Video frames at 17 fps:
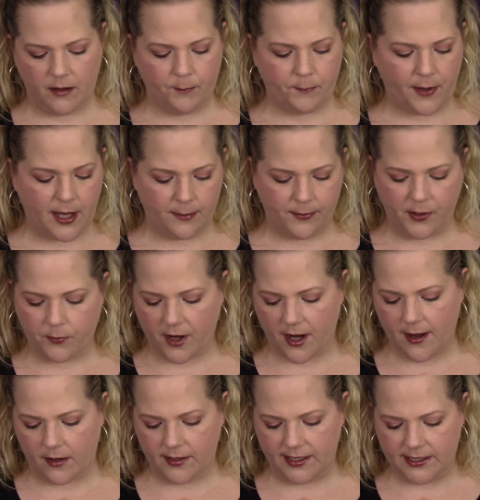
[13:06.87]
Bobbi
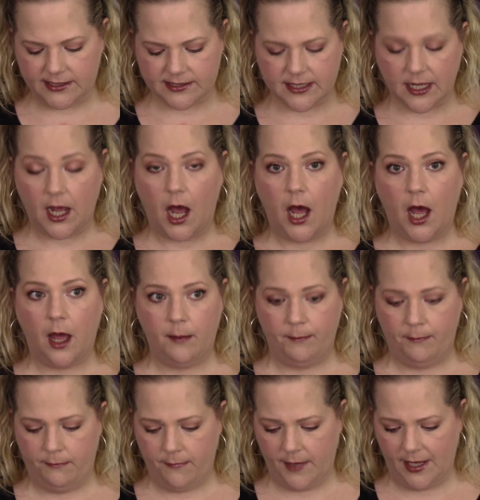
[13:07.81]
Brown is
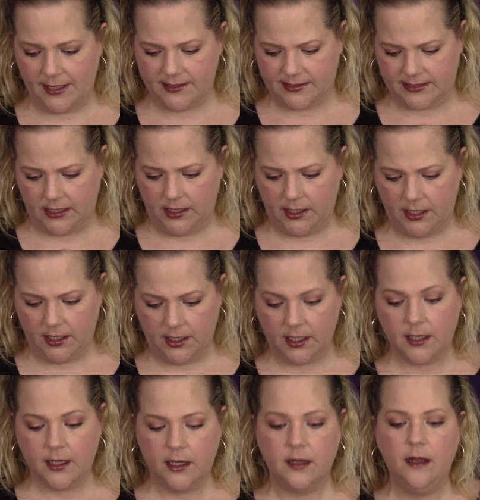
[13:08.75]

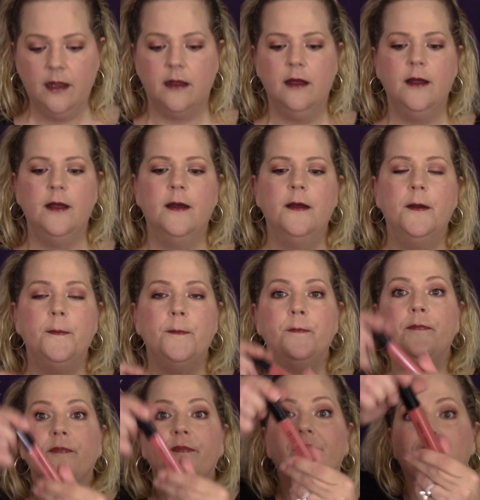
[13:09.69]
amazing.
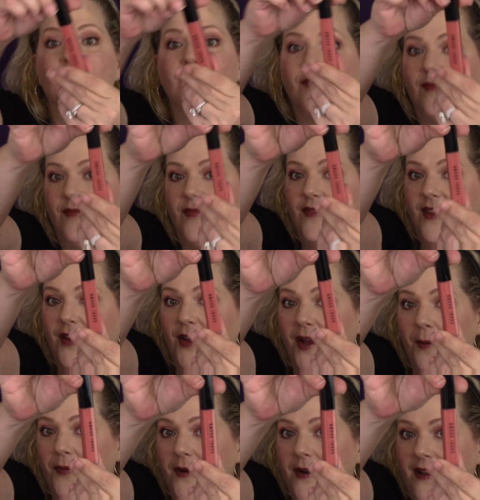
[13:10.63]

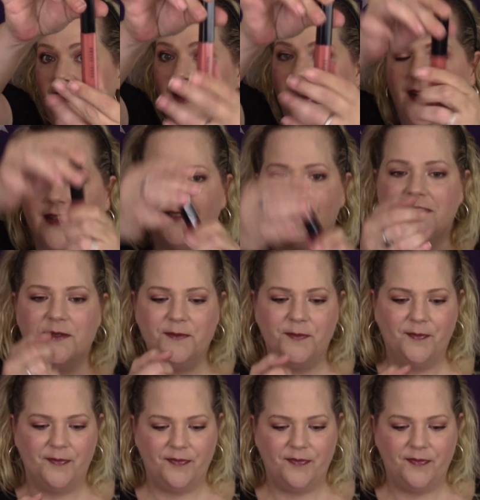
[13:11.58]
Look how pretty that is.